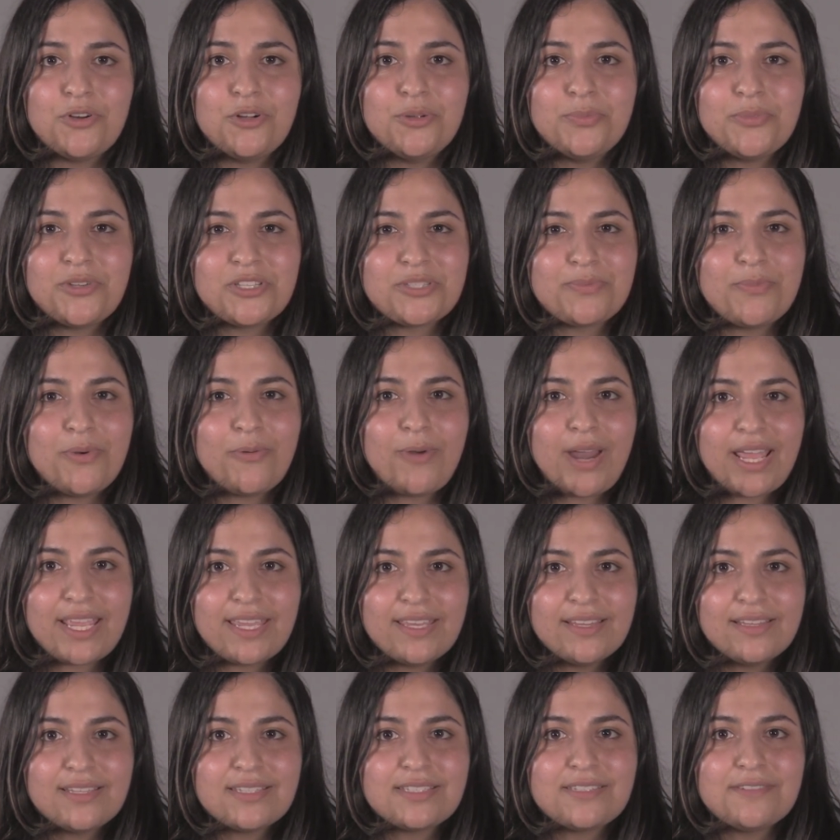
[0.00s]
almost
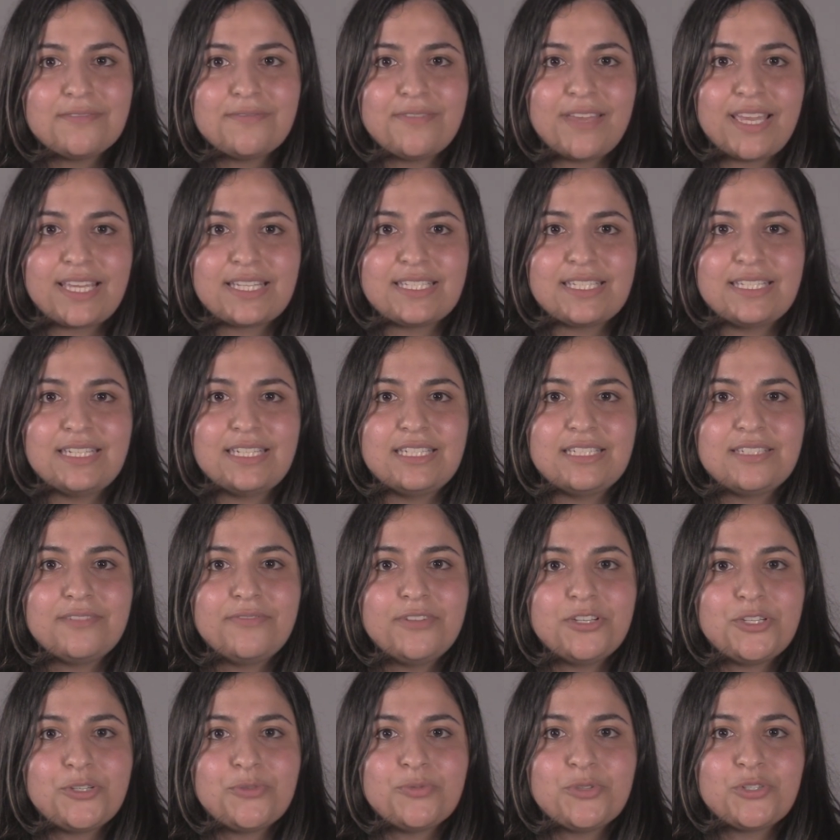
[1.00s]
miraculous effect in
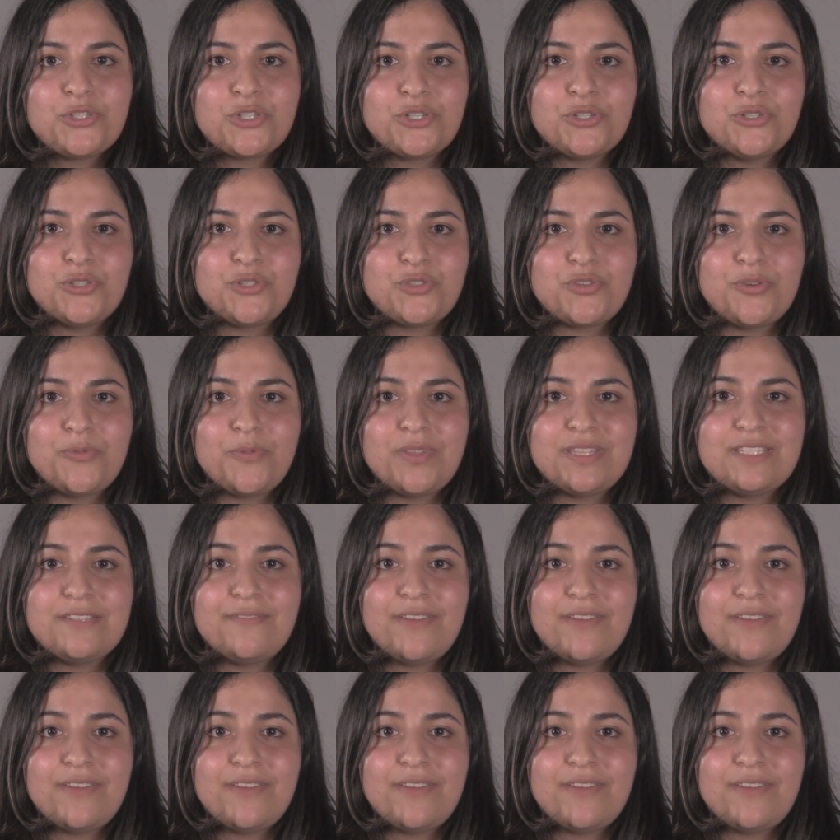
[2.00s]
individual children with